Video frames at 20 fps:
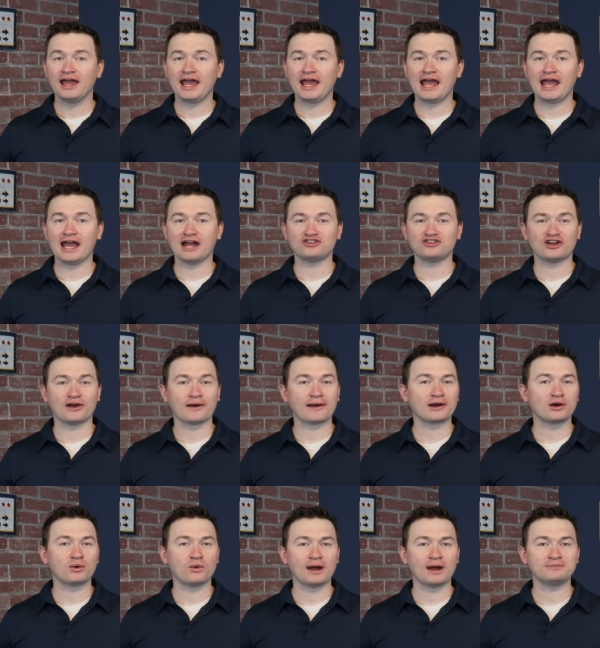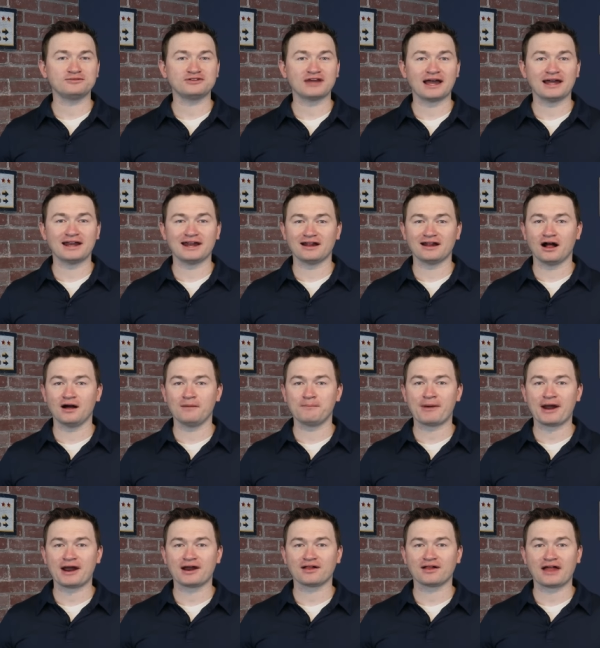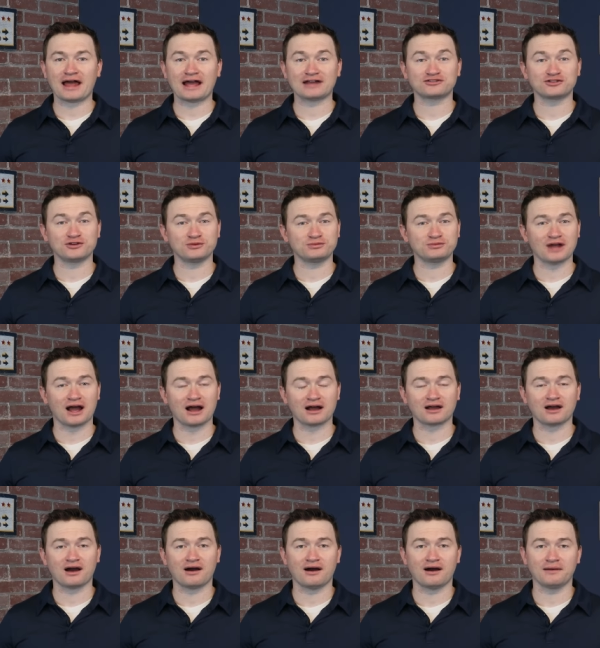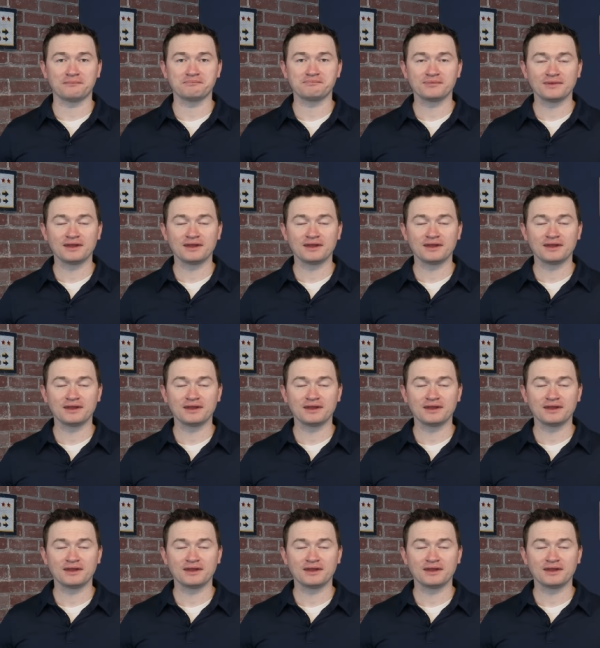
and check out our website at umpire classroom dot com.